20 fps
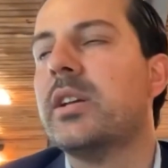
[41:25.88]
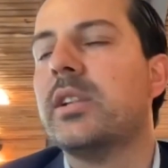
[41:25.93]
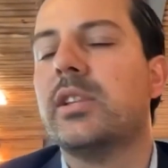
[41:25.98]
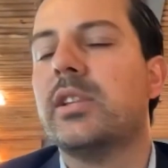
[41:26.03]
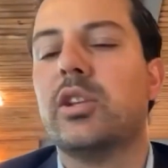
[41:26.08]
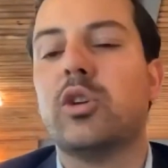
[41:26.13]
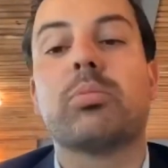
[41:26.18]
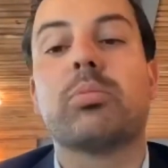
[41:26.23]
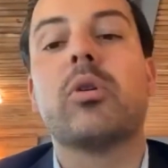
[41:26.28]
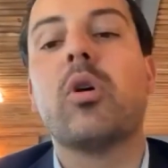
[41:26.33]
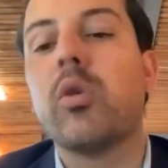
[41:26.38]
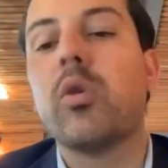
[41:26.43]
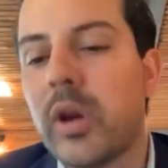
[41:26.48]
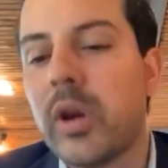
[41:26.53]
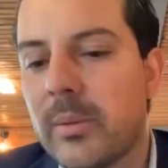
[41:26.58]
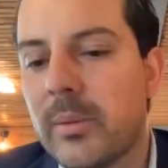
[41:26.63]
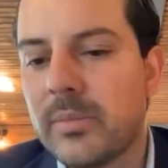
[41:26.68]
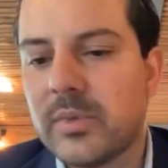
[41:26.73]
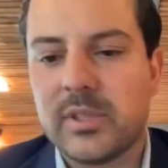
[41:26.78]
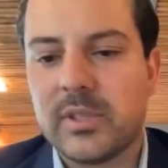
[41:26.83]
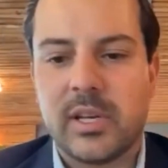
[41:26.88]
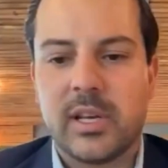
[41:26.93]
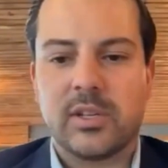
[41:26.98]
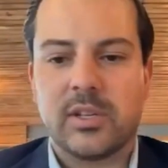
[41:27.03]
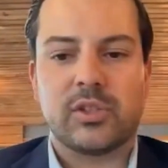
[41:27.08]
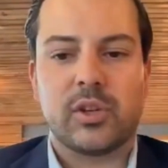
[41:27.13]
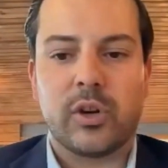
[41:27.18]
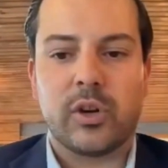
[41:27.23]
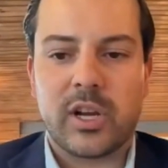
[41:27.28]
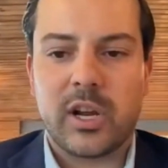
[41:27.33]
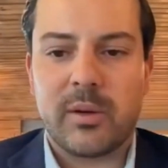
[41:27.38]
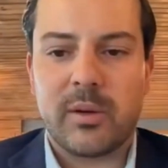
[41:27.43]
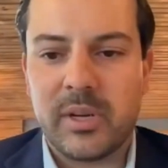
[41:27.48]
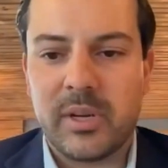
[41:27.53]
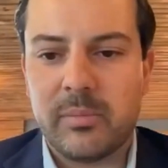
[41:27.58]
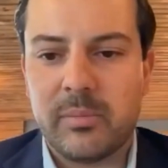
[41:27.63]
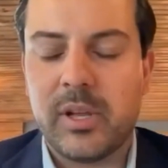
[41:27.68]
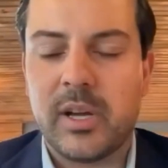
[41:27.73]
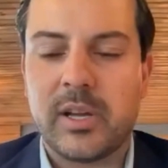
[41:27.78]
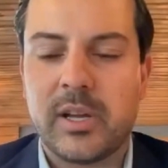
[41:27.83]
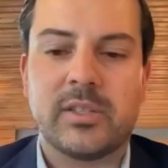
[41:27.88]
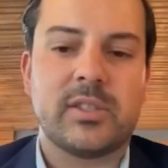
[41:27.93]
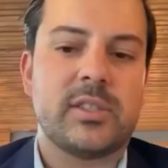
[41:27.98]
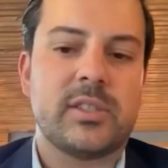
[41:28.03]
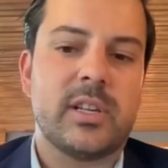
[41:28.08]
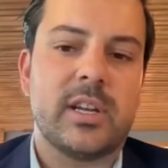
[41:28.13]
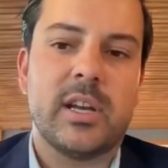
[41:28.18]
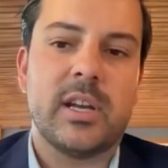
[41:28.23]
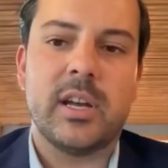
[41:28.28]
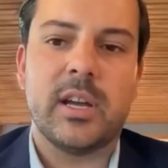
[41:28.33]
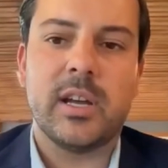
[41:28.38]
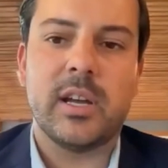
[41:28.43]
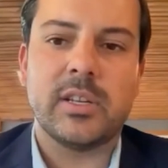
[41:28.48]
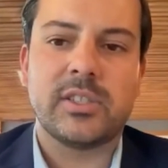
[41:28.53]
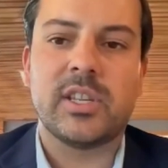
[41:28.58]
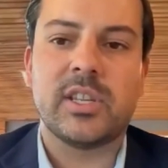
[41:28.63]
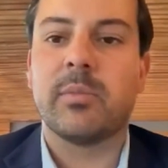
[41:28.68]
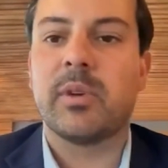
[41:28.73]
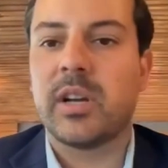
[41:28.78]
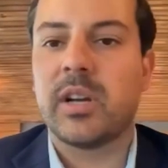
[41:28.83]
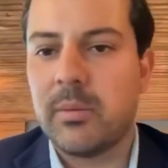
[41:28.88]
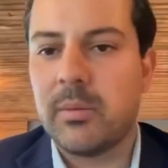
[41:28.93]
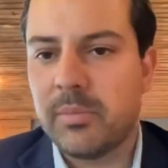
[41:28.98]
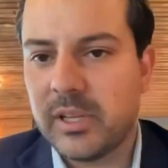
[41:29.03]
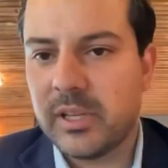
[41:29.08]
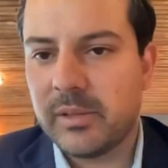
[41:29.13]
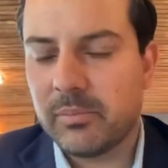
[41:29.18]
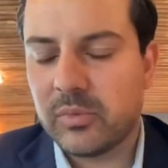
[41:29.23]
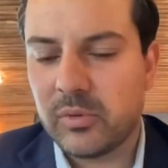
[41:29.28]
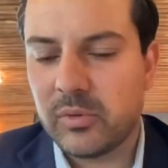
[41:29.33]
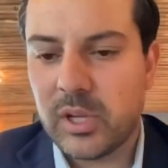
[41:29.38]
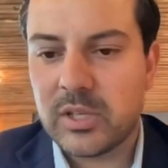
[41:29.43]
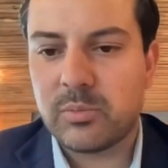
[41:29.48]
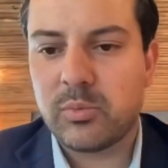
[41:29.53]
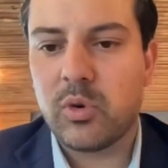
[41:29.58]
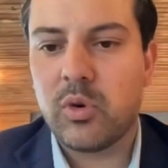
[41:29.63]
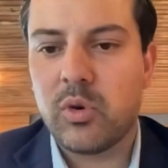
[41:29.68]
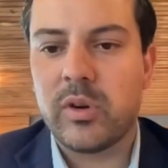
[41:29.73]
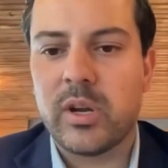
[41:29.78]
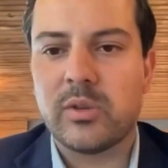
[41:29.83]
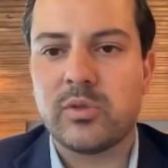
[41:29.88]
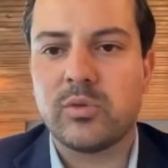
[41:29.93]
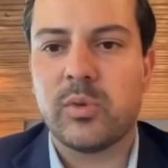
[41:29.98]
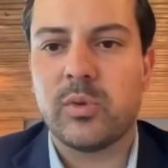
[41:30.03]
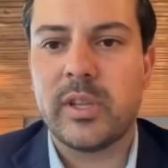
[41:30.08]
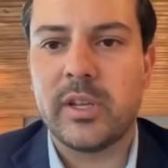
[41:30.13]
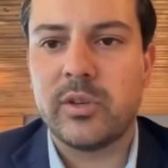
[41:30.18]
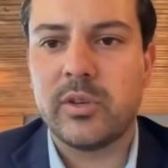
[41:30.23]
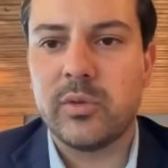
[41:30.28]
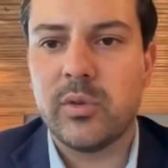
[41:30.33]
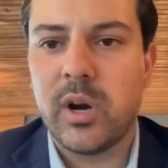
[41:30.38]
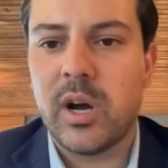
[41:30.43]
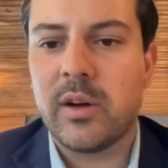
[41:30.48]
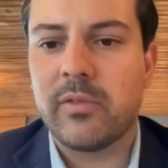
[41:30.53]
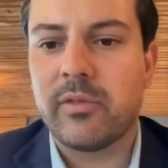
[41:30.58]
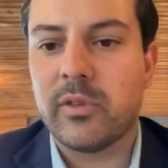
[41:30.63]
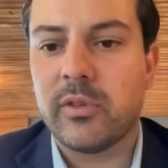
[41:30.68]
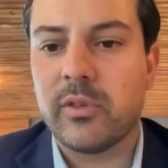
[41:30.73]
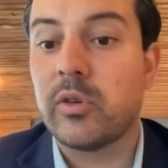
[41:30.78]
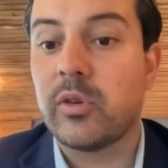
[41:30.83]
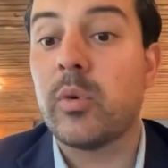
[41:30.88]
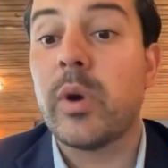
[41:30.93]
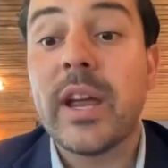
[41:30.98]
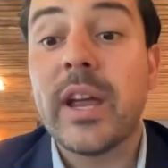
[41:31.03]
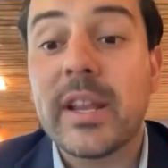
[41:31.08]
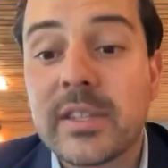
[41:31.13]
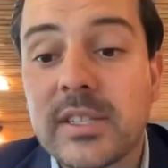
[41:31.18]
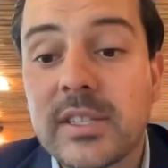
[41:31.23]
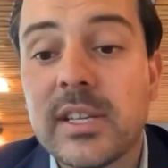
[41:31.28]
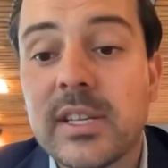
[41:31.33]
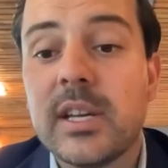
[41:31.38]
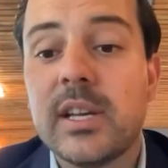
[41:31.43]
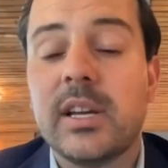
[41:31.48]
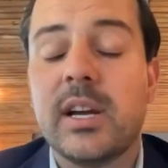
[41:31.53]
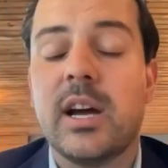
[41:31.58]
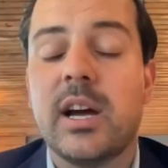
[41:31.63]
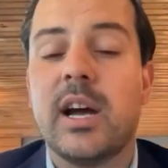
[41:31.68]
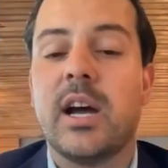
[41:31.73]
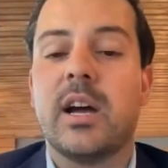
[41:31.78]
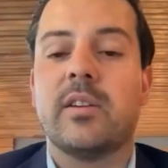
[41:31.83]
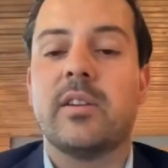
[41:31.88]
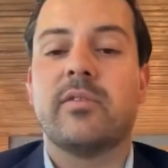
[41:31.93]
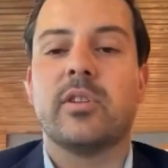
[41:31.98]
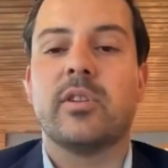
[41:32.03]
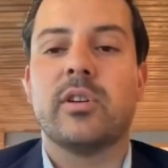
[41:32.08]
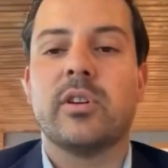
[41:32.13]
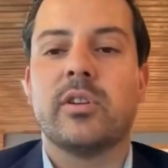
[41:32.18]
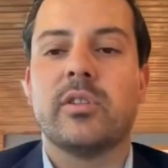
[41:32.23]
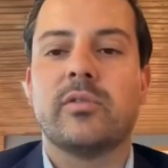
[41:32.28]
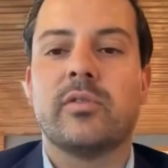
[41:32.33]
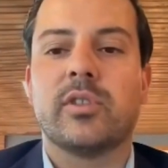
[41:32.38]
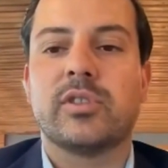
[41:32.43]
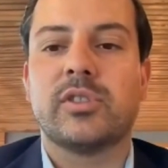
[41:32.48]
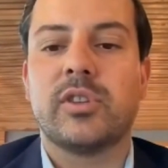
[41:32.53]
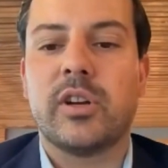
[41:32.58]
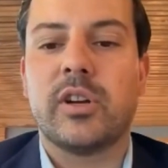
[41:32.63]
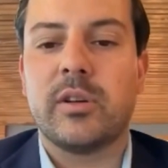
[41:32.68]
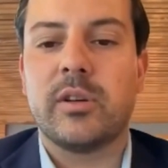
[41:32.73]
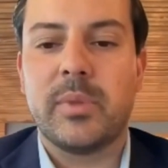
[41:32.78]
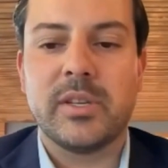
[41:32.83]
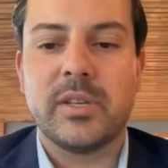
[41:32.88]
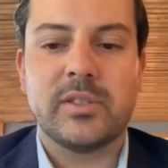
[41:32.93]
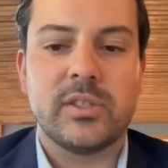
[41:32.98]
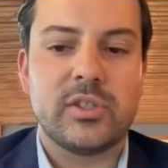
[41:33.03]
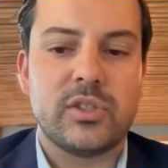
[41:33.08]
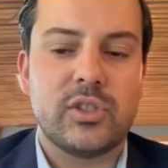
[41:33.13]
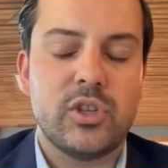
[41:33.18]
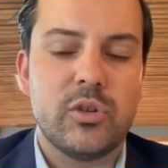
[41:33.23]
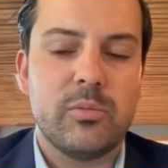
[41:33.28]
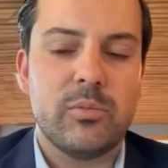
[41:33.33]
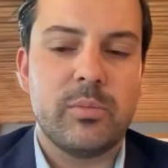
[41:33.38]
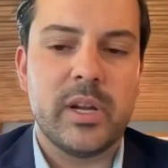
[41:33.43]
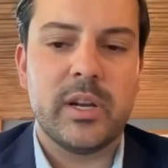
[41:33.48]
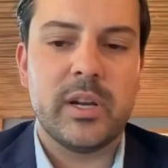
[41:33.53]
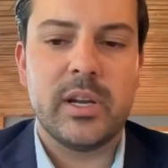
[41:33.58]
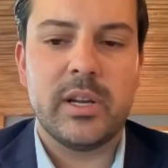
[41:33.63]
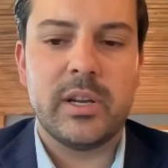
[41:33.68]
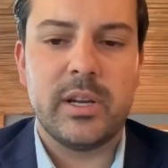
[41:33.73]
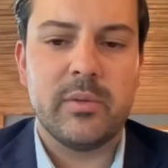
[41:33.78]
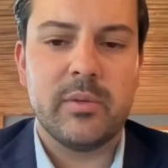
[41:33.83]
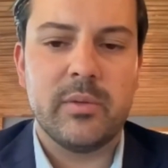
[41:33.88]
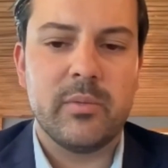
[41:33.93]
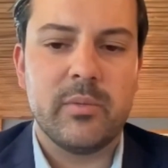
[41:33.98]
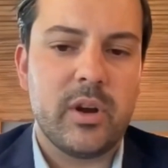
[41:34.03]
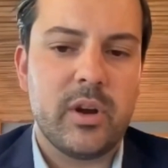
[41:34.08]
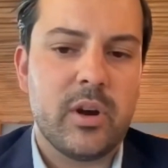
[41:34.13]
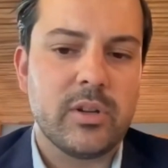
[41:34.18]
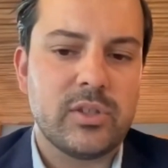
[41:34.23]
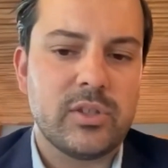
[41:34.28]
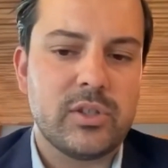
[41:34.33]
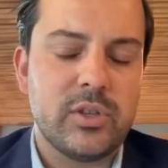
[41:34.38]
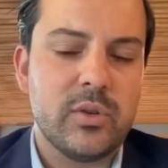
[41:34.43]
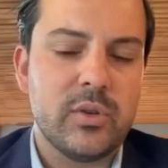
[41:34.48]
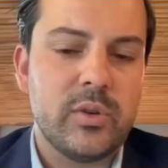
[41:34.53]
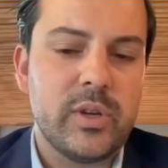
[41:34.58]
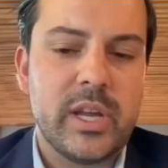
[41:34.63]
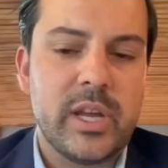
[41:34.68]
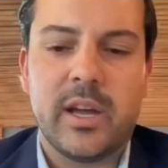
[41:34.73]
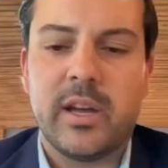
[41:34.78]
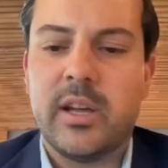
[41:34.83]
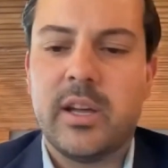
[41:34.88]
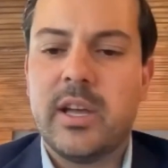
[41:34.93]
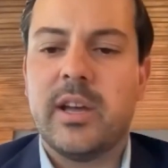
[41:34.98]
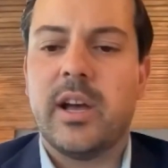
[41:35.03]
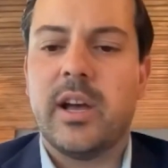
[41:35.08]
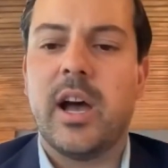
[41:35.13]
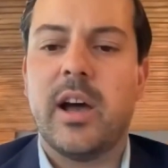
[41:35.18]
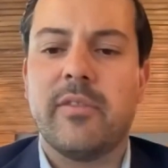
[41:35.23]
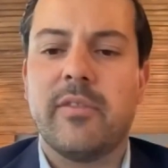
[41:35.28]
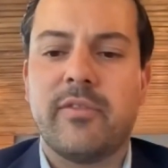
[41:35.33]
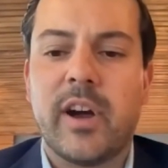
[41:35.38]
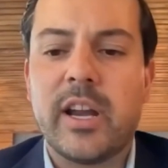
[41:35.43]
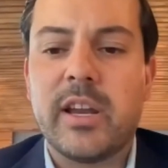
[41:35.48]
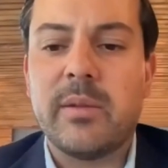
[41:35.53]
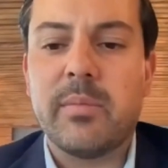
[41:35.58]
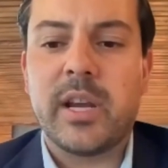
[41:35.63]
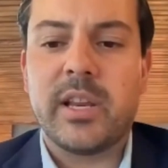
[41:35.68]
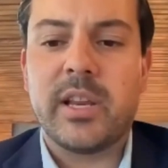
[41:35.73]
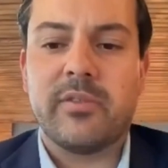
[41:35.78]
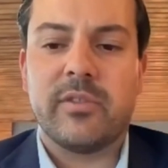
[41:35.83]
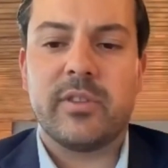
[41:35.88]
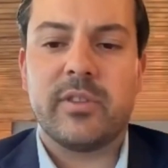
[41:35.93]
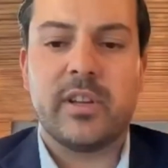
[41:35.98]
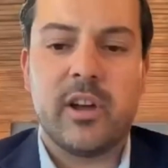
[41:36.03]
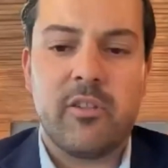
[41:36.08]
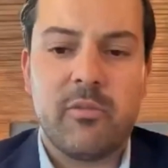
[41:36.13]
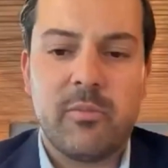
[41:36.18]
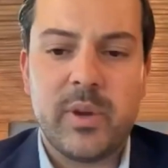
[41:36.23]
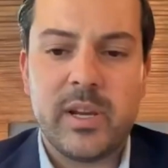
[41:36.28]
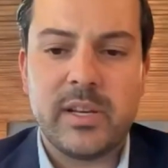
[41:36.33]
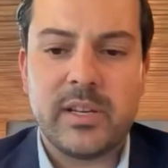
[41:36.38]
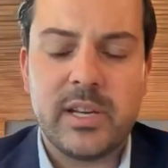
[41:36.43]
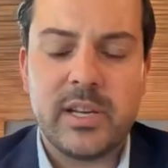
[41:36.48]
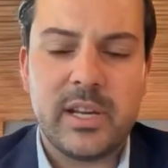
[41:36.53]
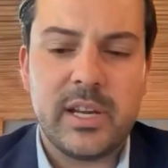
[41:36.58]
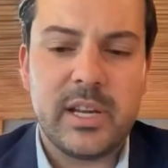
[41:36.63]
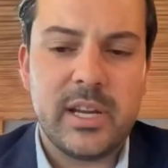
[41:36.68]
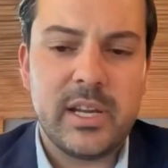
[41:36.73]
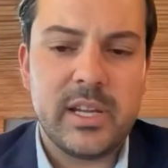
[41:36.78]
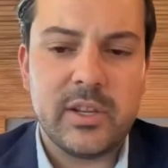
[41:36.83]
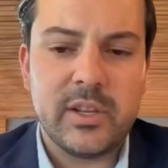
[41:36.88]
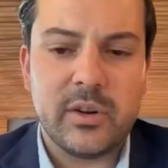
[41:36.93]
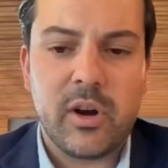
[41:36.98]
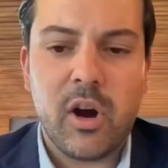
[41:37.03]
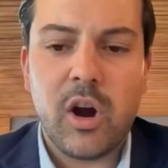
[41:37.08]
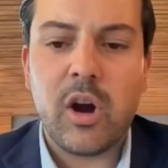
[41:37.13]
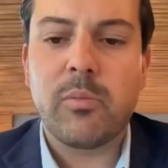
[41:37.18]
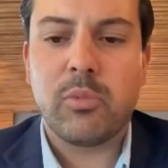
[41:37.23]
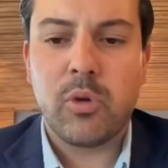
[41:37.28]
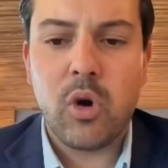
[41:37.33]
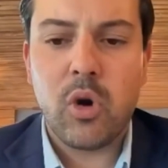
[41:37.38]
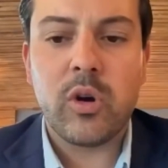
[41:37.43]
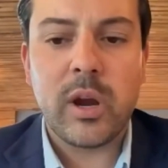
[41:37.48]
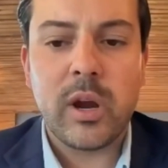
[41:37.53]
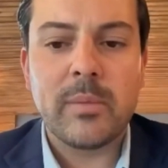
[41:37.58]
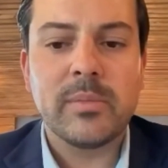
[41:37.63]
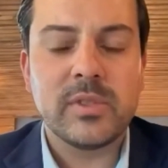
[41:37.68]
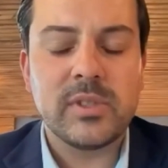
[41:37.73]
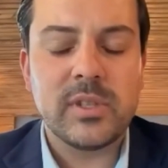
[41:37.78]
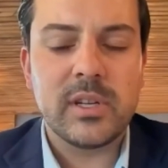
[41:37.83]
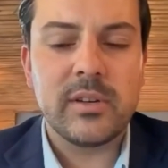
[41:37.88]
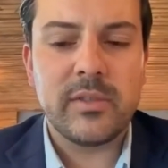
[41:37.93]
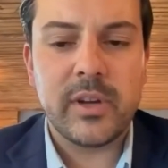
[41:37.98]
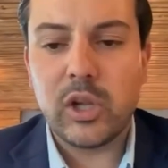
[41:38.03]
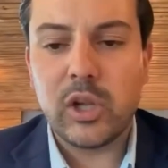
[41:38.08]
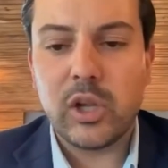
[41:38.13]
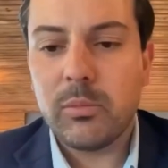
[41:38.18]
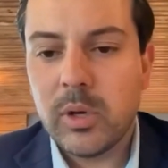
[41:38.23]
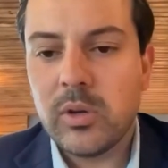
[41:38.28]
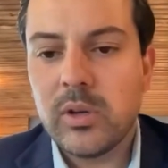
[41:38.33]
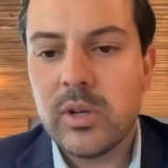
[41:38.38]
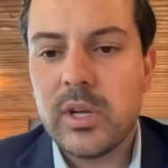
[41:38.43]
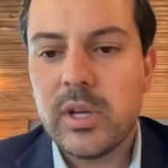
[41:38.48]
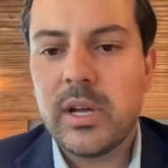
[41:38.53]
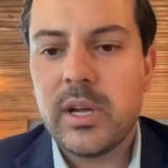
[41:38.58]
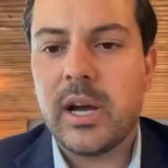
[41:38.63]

little programs, Start a Company Plus, Summer Company Plus programs where they do offer grants for starting a business too. But in regards to, finding money from the government, there are programs available.